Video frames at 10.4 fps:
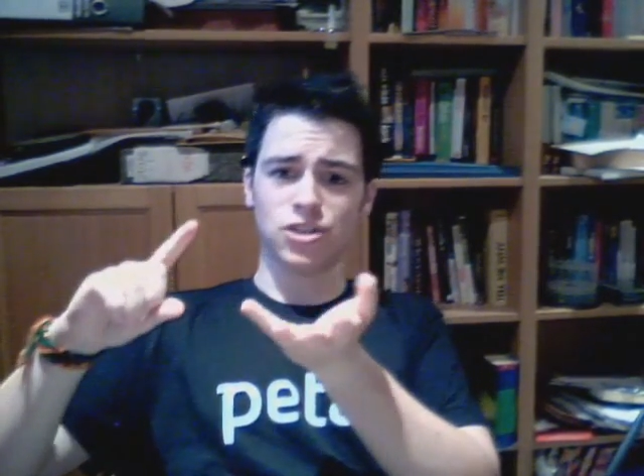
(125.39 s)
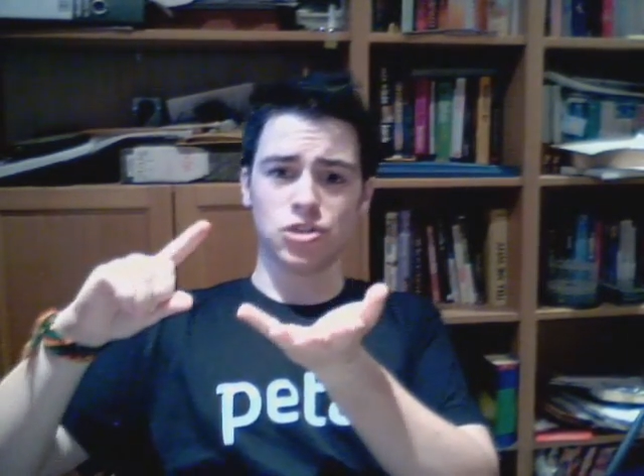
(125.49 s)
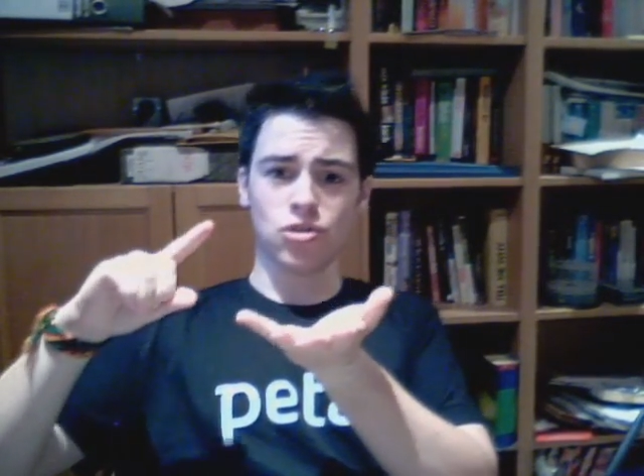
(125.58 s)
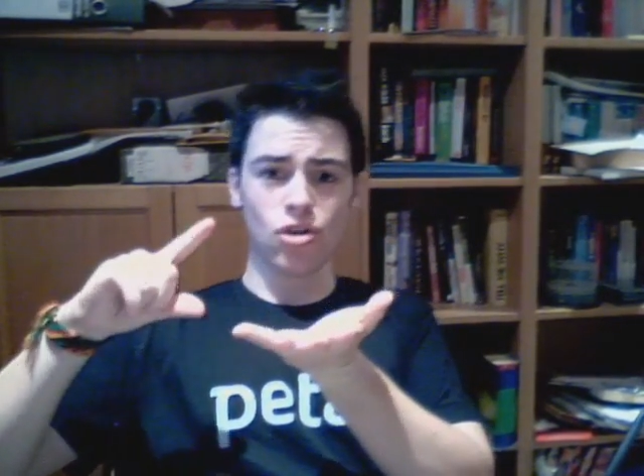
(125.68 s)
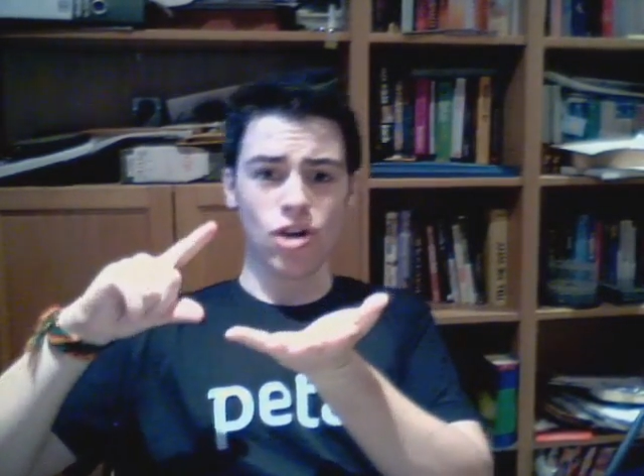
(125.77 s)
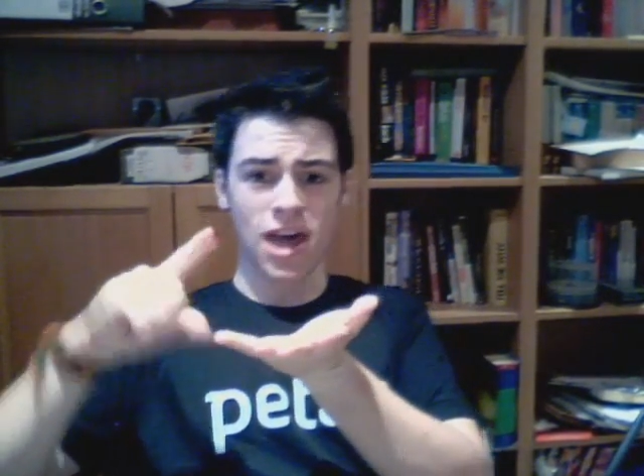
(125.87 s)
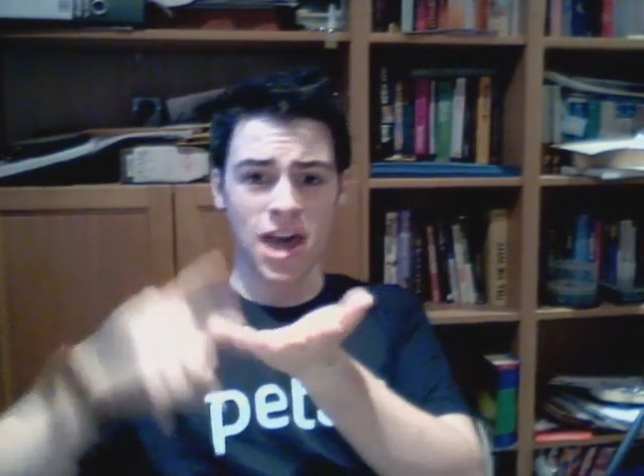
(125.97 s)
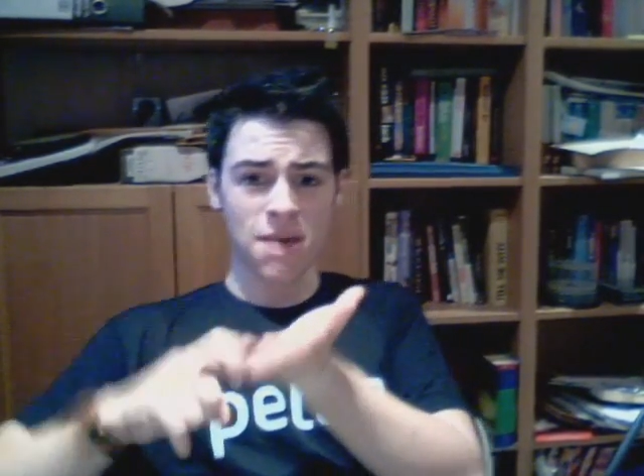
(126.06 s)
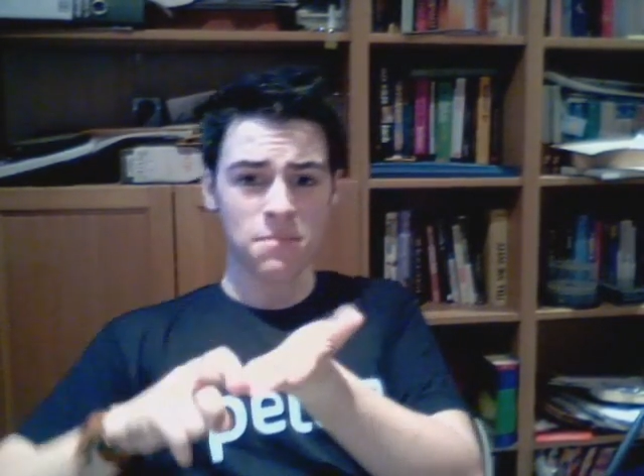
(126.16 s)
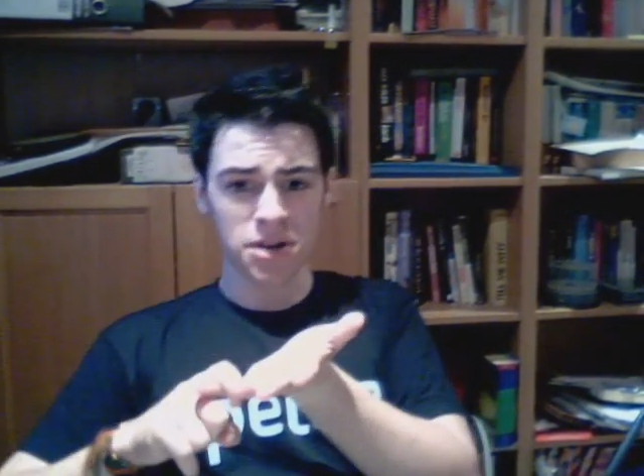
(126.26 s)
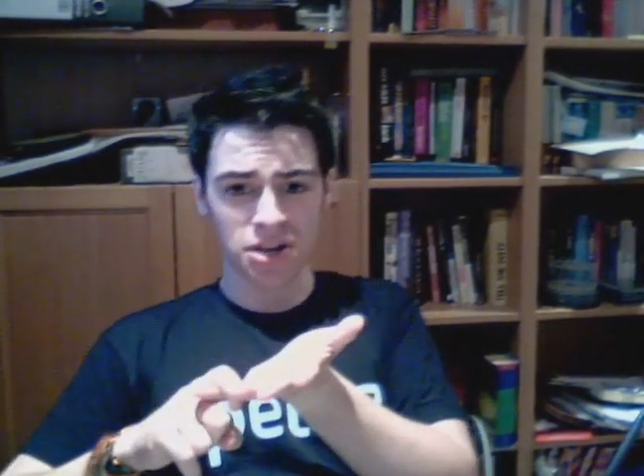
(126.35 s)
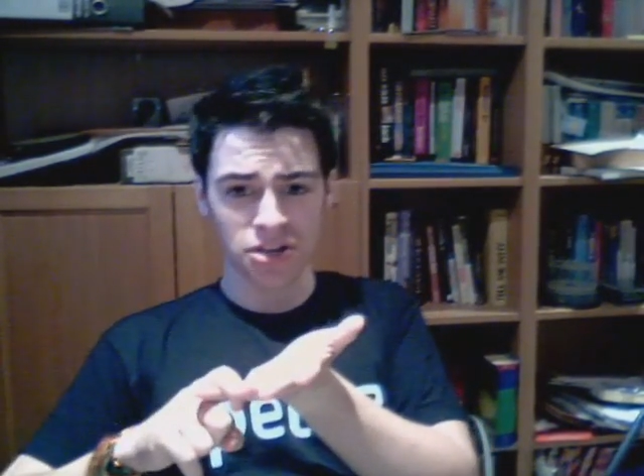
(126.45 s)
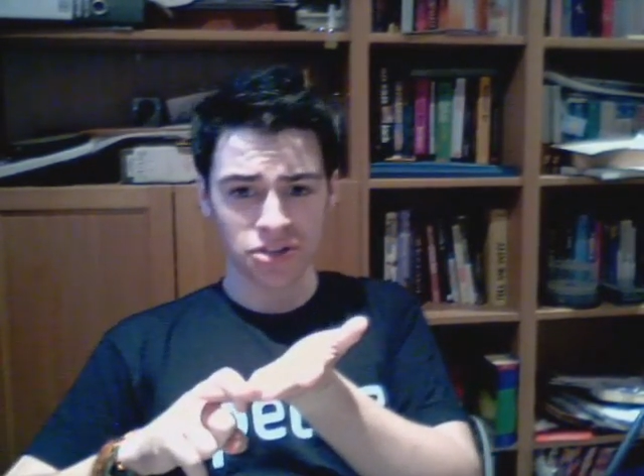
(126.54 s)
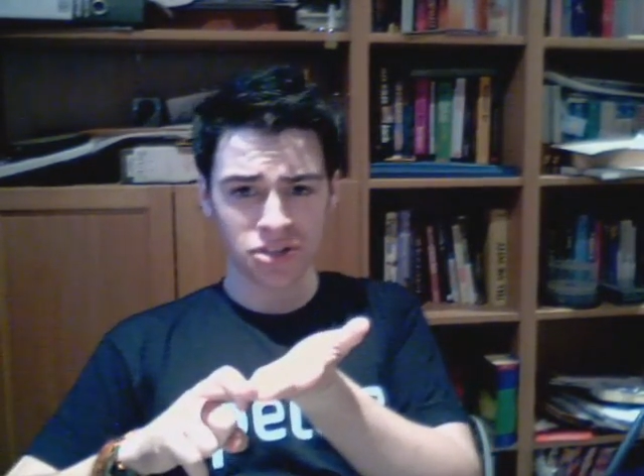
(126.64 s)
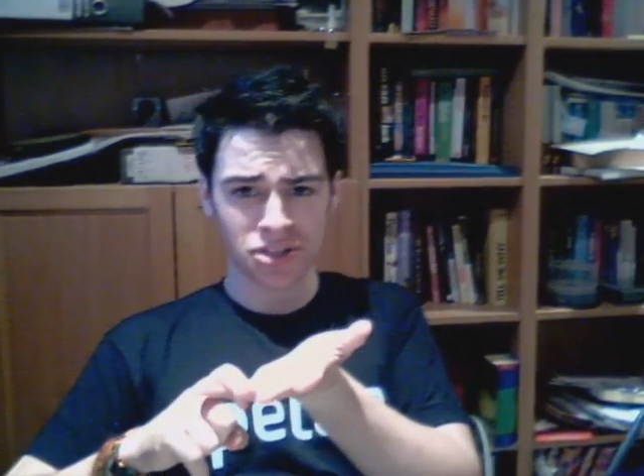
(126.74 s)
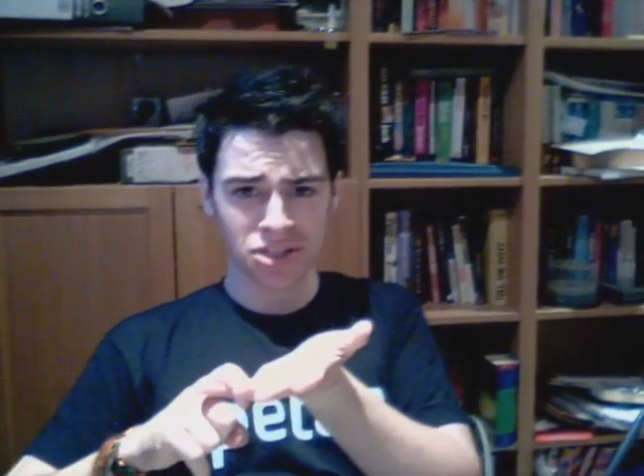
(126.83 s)
your
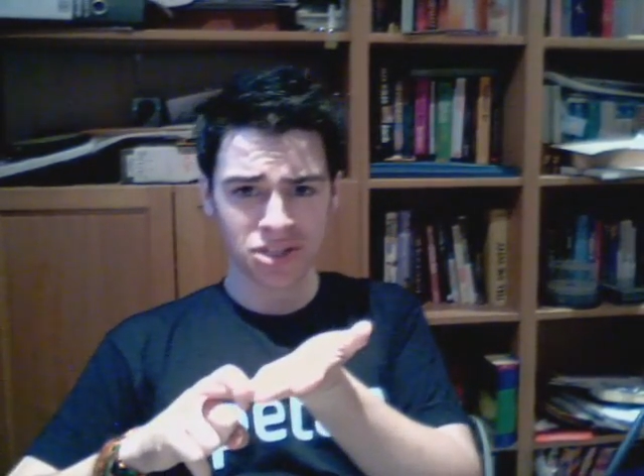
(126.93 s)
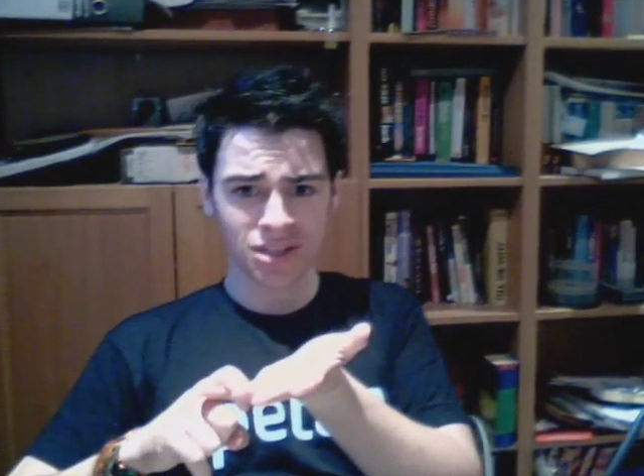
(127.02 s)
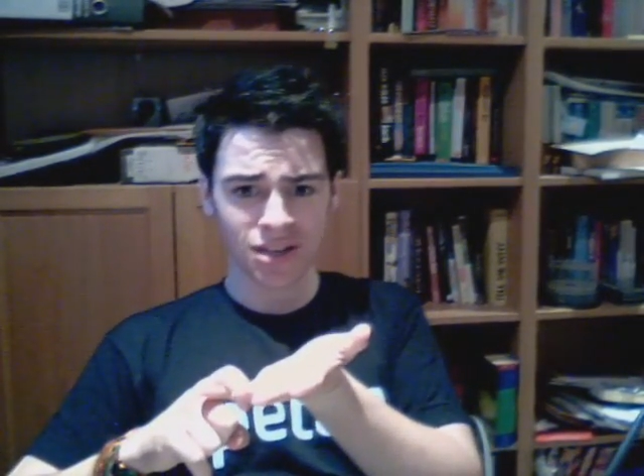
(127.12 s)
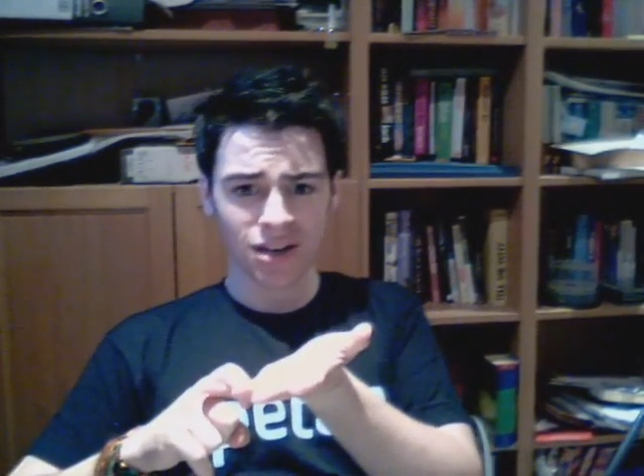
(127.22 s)
eminence,